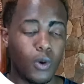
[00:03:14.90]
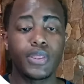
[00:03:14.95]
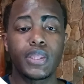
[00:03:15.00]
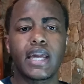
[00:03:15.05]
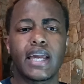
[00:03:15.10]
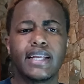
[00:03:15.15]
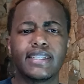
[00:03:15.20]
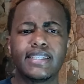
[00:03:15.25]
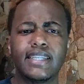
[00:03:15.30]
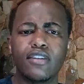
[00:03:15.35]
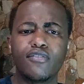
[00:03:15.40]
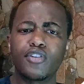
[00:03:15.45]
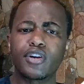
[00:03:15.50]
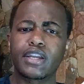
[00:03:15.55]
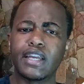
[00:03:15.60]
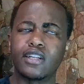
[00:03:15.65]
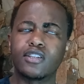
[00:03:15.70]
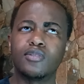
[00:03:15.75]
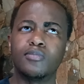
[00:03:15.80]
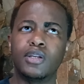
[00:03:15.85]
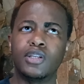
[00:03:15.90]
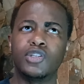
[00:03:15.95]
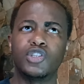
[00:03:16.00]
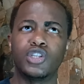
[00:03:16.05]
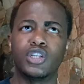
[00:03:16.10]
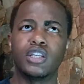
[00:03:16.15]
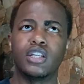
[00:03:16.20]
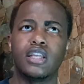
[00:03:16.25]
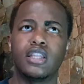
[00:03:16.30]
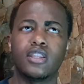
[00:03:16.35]
thing I did forget to
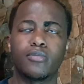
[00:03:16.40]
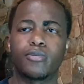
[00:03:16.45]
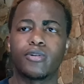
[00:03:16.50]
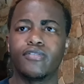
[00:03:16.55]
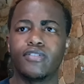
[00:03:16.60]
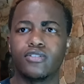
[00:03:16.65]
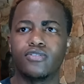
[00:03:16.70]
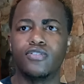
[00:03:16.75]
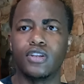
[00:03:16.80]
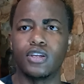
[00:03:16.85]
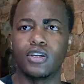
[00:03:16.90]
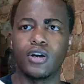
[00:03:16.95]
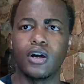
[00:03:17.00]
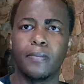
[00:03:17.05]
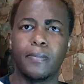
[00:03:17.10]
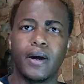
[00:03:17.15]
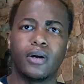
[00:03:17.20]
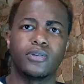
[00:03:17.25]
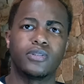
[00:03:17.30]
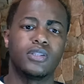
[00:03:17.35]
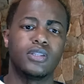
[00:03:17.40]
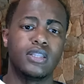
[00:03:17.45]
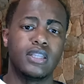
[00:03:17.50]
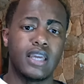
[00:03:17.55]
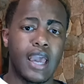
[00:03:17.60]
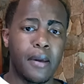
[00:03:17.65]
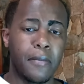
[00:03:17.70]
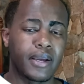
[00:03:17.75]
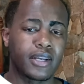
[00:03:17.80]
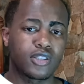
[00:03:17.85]
mention in the previous video about the
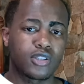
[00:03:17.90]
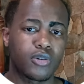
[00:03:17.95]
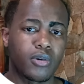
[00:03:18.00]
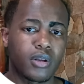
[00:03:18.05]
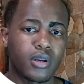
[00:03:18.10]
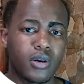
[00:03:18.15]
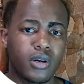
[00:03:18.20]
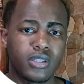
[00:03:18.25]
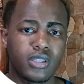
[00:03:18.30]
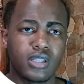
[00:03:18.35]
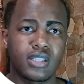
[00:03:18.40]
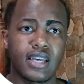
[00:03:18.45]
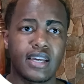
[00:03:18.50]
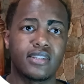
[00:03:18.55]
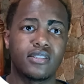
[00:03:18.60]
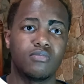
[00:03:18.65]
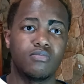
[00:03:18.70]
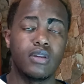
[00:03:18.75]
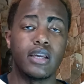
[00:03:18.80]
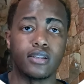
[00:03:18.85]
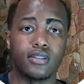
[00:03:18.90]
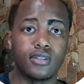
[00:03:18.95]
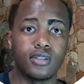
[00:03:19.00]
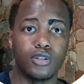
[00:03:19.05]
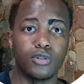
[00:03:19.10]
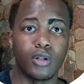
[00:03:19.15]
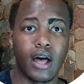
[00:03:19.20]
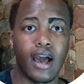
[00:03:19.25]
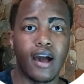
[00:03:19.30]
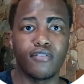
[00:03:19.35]
Amex credit cards is that, yes,
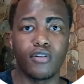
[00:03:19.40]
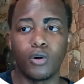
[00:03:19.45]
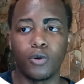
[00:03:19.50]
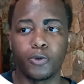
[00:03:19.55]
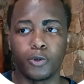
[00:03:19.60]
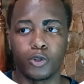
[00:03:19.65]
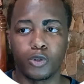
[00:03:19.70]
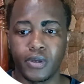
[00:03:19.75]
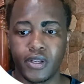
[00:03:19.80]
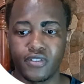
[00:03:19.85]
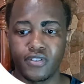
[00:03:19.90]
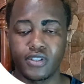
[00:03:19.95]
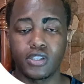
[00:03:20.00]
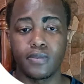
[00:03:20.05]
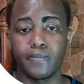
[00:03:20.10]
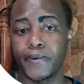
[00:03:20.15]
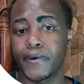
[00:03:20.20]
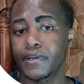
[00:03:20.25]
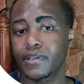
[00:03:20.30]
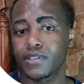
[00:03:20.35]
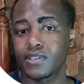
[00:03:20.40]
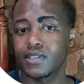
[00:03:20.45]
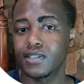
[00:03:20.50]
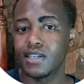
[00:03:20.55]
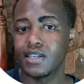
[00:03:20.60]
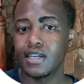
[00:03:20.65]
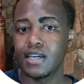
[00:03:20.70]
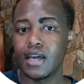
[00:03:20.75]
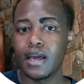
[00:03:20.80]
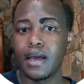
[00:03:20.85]
you'll have all those benefits and perks,
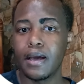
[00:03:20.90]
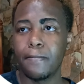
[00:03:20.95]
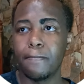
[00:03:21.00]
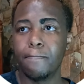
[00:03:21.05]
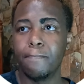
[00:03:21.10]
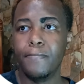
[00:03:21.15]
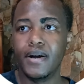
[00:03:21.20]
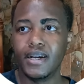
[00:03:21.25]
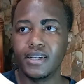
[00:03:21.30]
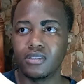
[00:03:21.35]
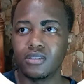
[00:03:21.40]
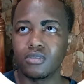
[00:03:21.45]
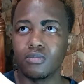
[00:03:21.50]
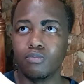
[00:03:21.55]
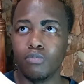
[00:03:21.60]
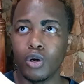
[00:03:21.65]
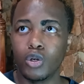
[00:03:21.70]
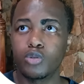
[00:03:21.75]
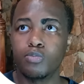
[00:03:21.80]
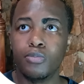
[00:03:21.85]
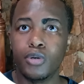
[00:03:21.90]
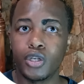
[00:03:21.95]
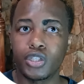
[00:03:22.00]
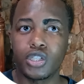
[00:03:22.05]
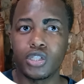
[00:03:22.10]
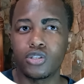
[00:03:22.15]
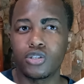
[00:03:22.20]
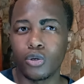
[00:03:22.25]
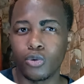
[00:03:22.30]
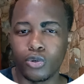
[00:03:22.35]
but most
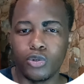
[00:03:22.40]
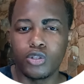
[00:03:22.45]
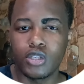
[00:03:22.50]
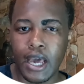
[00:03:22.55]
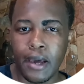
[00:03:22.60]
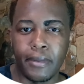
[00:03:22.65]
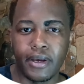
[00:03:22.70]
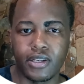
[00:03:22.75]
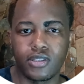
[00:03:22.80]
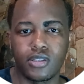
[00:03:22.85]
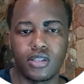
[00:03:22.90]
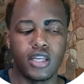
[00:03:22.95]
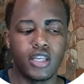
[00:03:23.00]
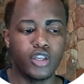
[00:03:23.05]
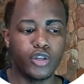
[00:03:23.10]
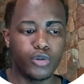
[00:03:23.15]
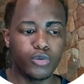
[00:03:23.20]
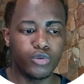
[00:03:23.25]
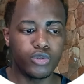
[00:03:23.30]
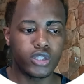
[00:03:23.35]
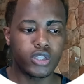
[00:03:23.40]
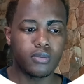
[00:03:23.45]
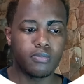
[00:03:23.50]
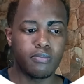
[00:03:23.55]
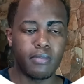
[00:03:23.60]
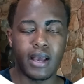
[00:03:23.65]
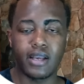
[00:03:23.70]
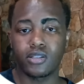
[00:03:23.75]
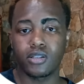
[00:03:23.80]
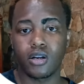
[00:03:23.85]
merchants don't use Amex. They use
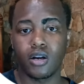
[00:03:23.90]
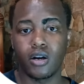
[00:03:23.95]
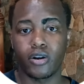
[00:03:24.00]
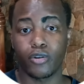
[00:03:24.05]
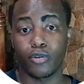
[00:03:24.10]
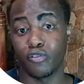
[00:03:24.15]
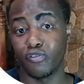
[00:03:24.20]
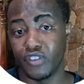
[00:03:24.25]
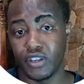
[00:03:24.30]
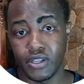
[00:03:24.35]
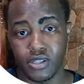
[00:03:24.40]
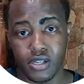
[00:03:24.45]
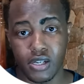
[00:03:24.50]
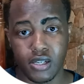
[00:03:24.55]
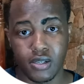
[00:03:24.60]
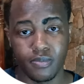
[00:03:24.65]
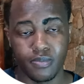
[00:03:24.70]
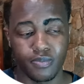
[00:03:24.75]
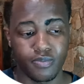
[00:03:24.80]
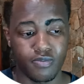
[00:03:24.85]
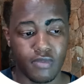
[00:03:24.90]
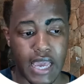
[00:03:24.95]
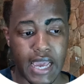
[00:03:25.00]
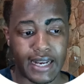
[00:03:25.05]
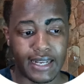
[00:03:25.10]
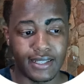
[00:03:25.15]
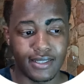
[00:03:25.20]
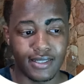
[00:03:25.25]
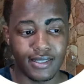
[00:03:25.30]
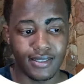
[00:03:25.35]
MasterCard or Visa,
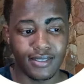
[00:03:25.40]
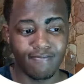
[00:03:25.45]
and